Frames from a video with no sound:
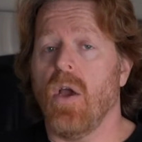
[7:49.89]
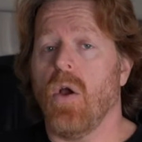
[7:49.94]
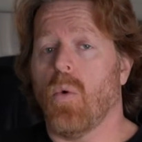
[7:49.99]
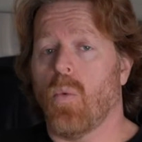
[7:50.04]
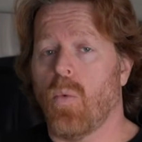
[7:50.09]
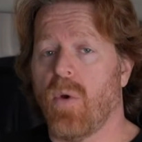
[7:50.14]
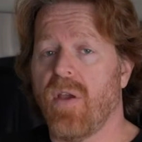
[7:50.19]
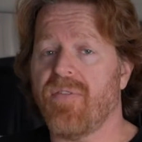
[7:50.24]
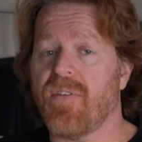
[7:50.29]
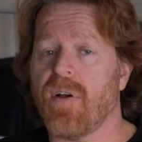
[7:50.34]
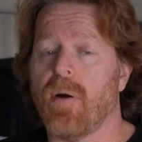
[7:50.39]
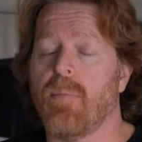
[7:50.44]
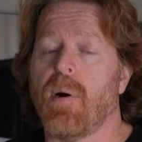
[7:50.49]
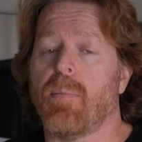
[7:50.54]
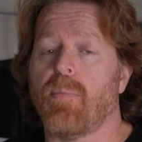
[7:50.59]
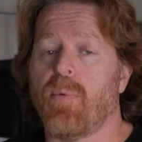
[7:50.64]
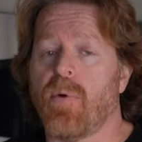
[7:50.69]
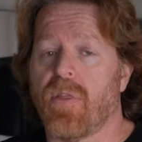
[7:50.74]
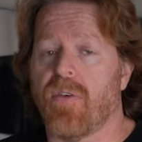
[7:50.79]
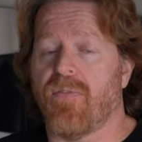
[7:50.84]
We've come
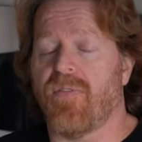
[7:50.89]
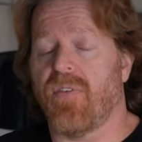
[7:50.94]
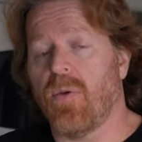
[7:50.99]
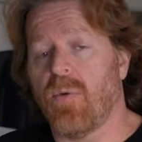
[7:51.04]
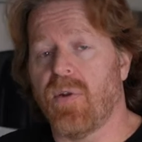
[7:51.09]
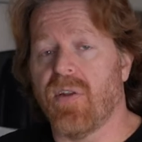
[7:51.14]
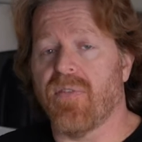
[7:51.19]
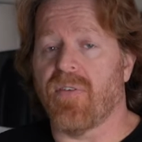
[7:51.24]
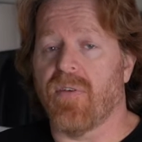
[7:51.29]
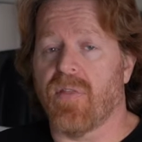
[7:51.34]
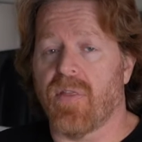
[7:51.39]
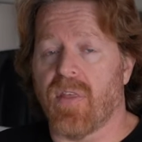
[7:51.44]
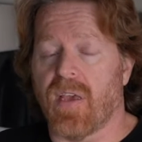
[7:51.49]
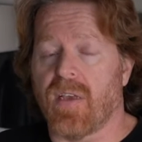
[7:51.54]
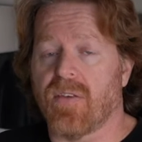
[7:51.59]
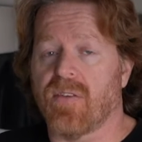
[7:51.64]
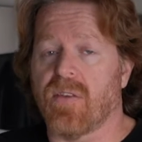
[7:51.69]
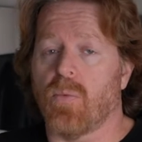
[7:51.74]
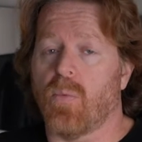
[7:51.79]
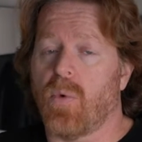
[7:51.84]
up with a few different
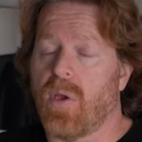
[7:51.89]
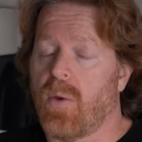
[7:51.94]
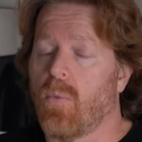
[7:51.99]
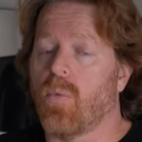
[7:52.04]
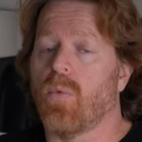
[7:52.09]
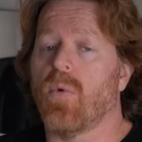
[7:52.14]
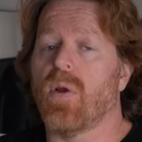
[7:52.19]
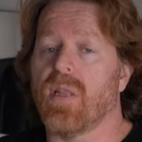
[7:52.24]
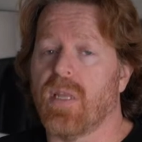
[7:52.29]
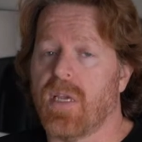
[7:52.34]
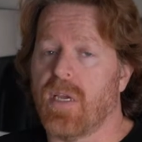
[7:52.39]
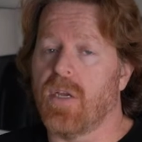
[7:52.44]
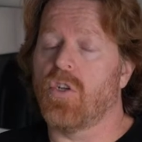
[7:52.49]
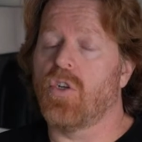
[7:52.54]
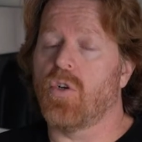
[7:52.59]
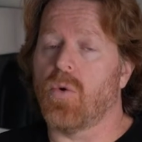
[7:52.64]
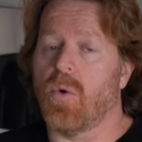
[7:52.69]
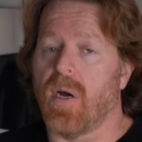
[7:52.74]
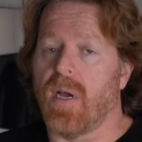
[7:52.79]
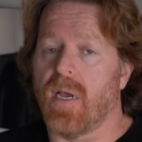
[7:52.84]
things that we really
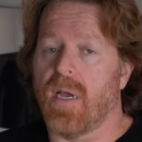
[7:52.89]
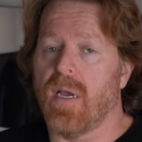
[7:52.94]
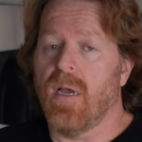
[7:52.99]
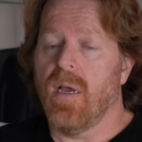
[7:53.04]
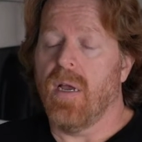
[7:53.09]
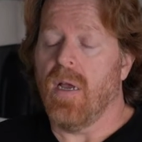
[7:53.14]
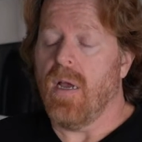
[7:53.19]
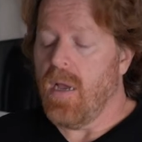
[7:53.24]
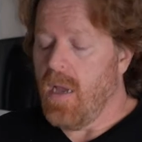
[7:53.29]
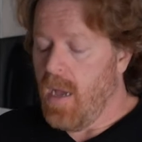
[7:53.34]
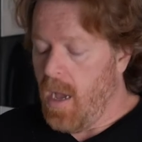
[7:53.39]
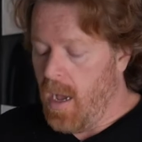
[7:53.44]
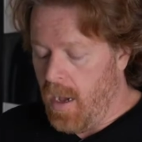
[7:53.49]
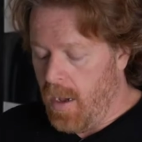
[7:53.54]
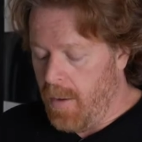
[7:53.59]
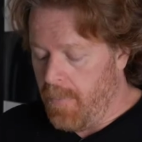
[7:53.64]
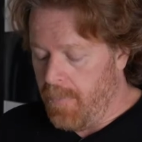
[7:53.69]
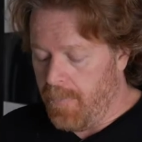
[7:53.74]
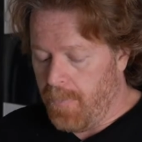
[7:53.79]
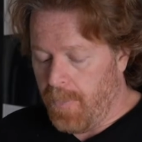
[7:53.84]
enjoy.
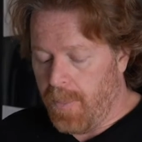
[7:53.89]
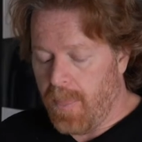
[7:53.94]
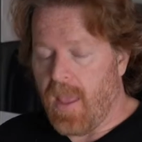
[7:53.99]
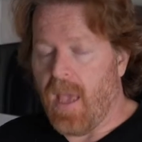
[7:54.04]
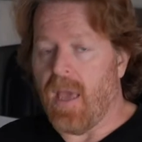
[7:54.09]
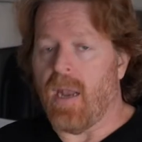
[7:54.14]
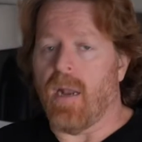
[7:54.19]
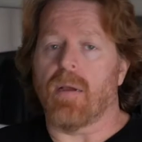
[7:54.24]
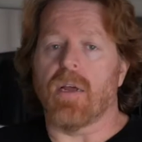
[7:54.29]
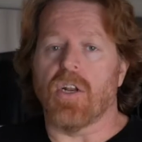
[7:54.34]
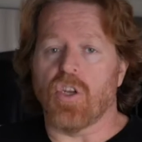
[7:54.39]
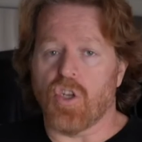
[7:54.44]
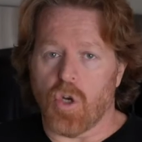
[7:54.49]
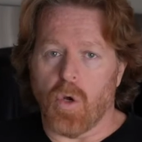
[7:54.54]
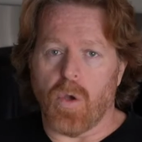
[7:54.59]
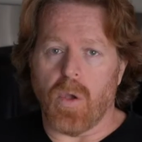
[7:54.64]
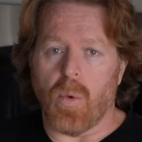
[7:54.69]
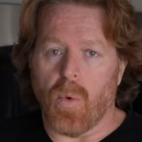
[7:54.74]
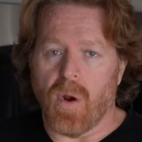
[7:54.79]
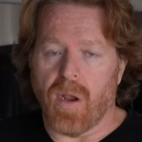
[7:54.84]
And I'm going to show
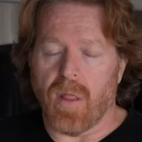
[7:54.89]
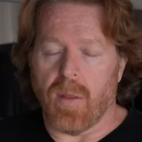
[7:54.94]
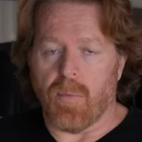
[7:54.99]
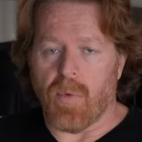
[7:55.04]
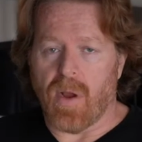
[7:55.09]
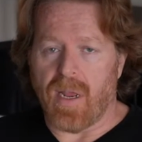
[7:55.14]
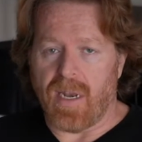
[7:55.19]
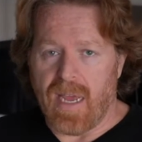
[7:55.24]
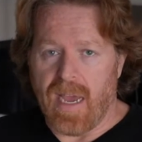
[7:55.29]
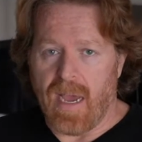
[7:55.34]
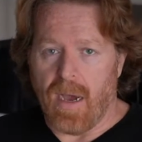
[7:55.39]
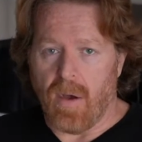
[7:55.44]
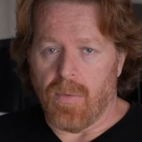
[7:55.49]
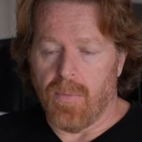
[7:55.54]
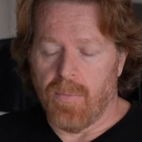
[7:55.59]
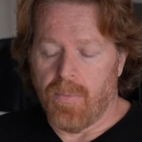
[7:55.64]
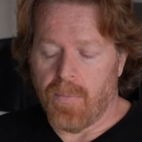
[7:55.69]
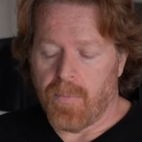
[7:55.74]
you one of them right now.